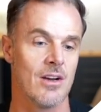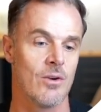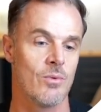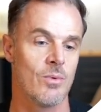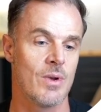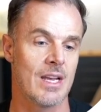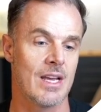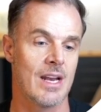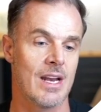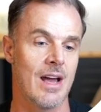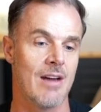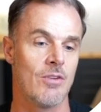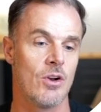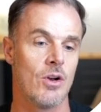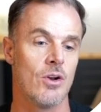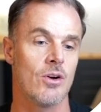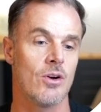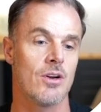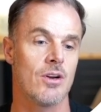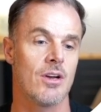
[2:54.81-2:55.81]
We can have a
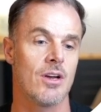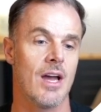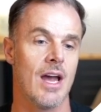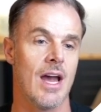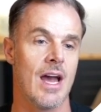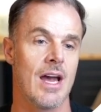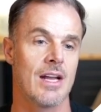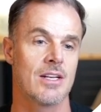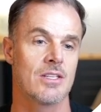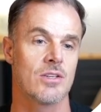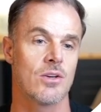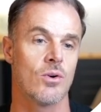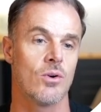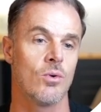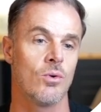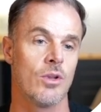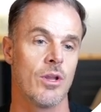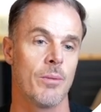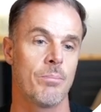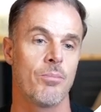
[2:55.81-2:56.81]
look at
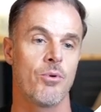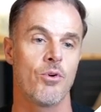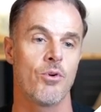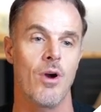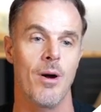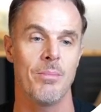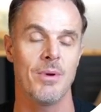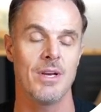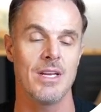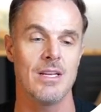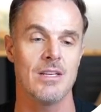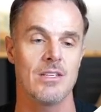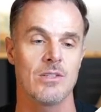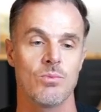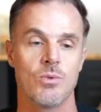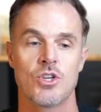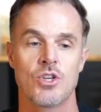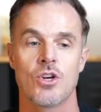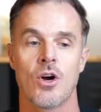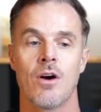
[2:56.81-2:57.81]
all the properties,
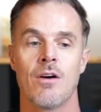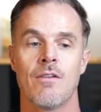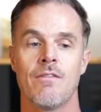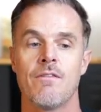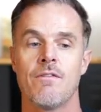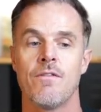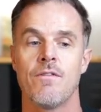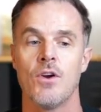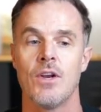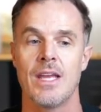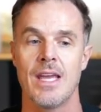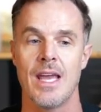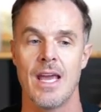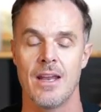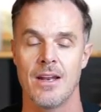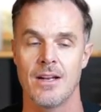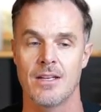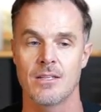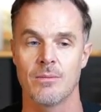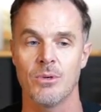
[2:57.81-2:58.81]
which are fully
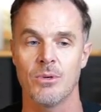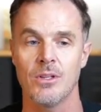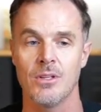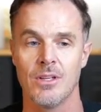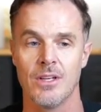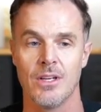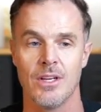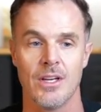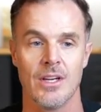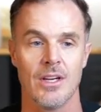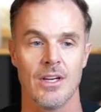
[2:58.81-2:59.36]
editable.